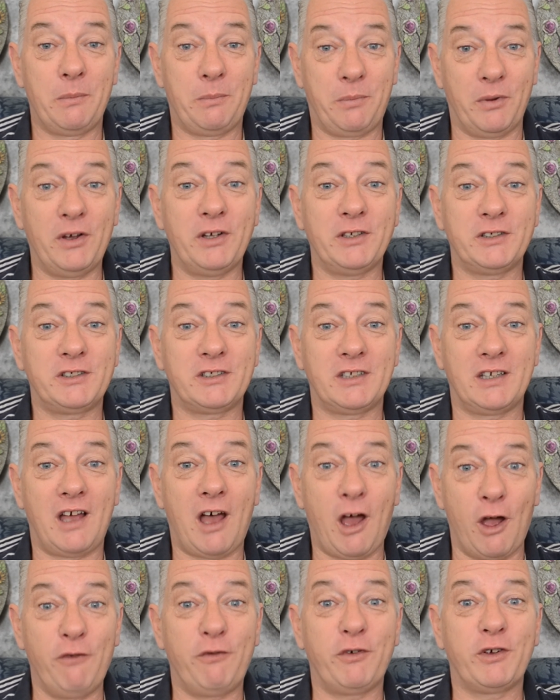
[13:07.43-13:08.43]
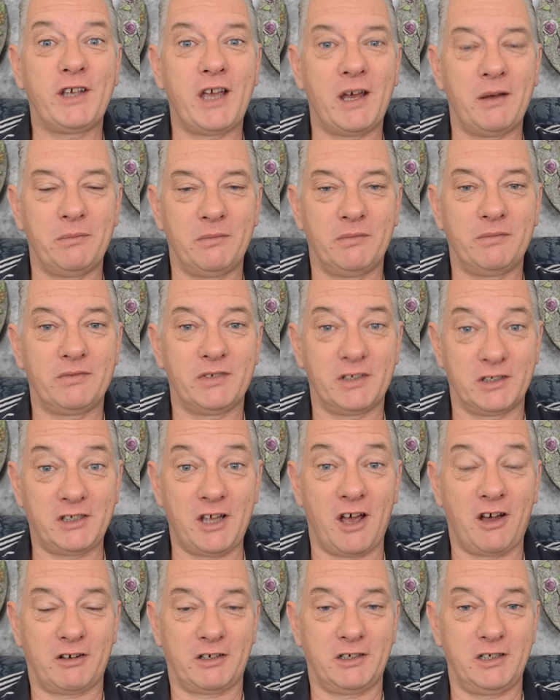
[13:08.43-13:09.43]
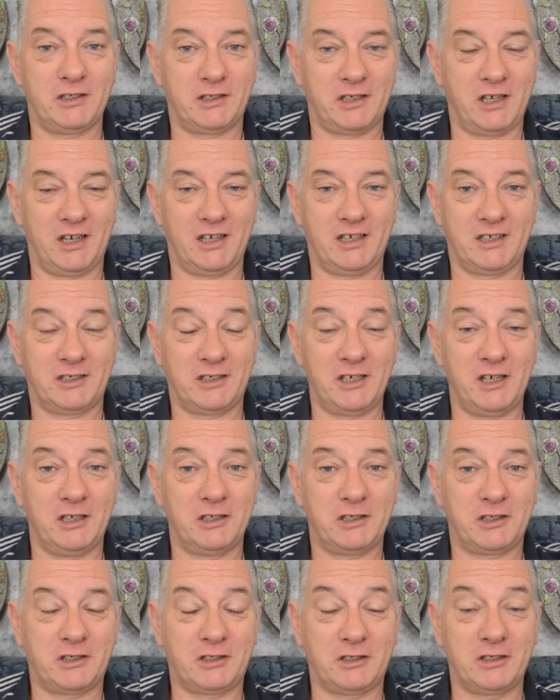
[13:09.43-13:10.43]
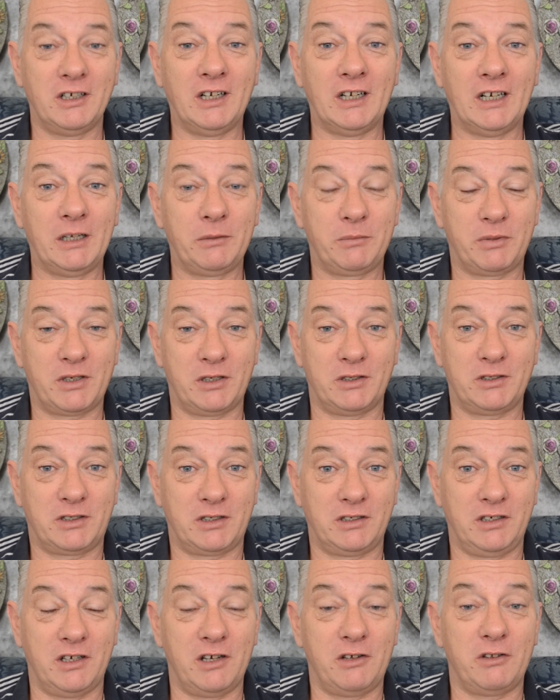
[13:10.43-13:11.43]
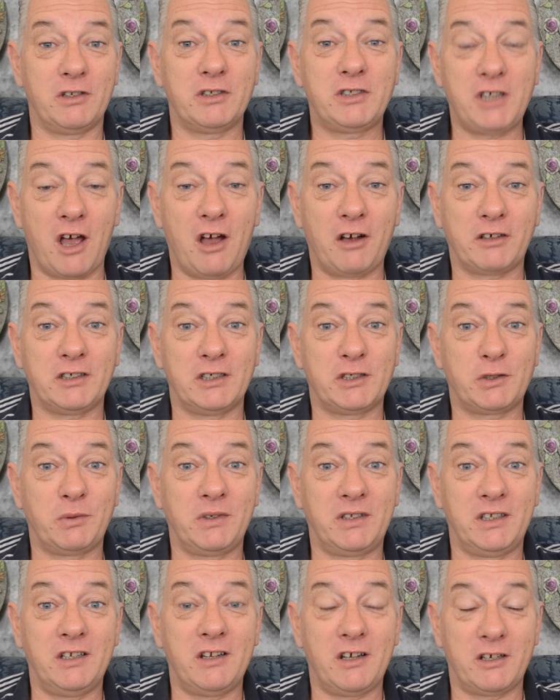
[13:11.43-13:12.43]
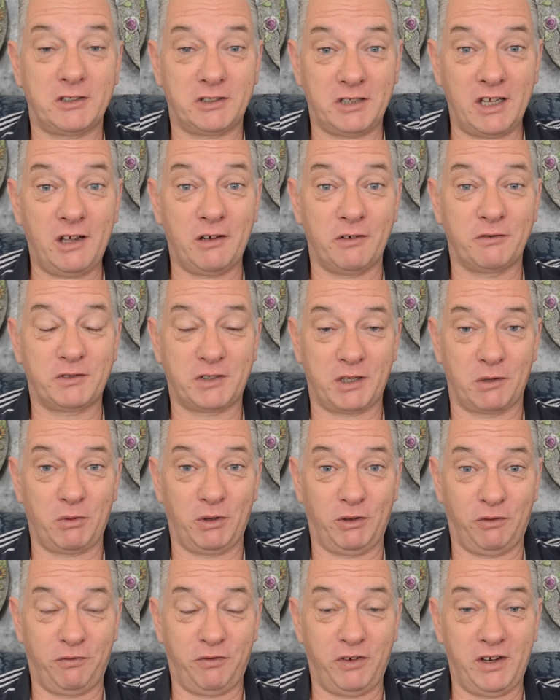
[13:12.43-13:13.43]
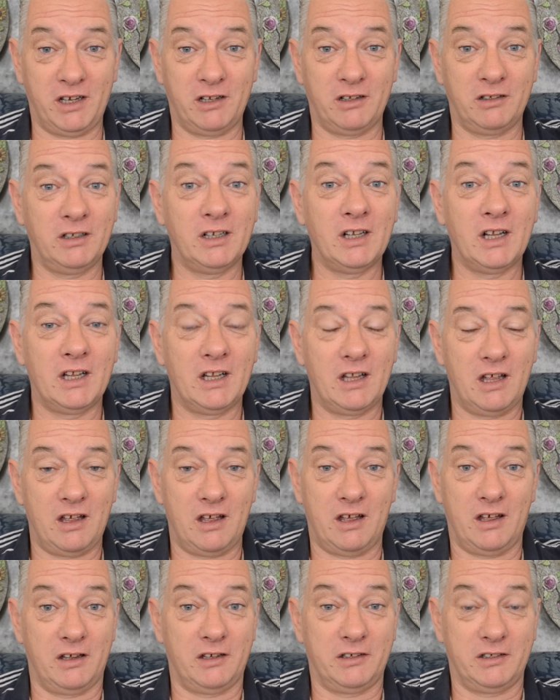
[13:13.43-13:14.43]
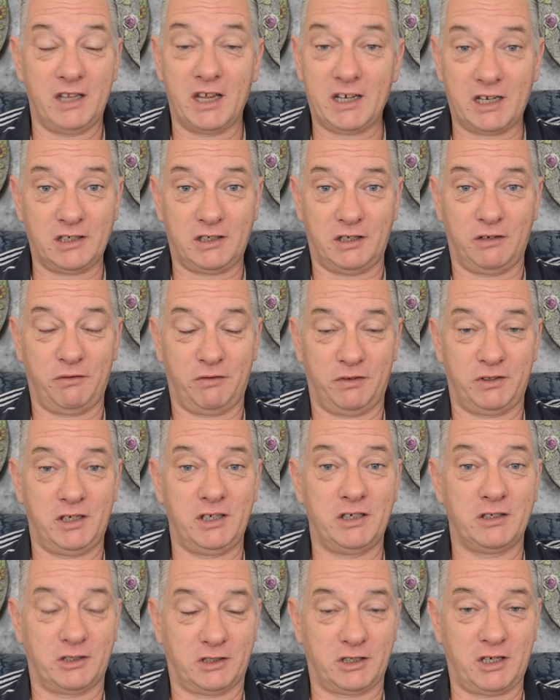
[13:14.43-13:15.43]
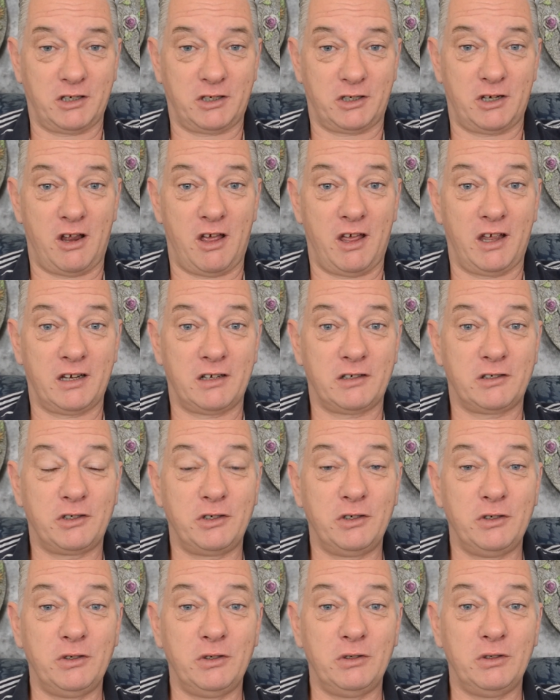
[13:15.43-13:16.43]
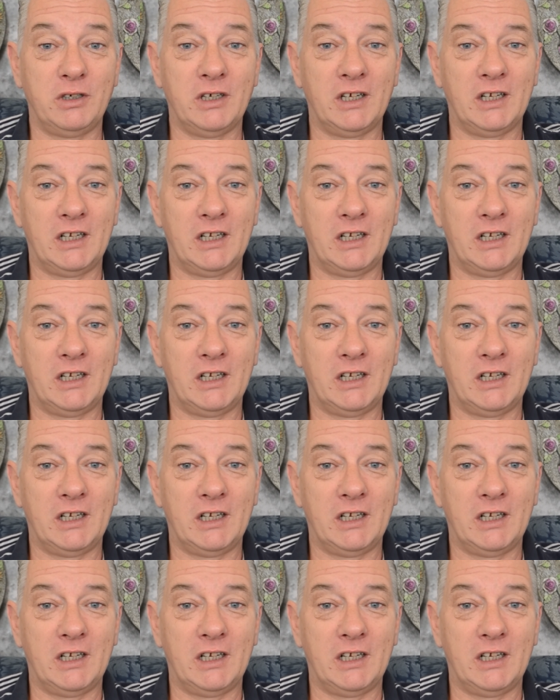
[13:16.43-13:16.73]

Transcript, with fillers: but overcome the darkness that exists because you know the darkness within ourselves that we feel uh, negativity and such like to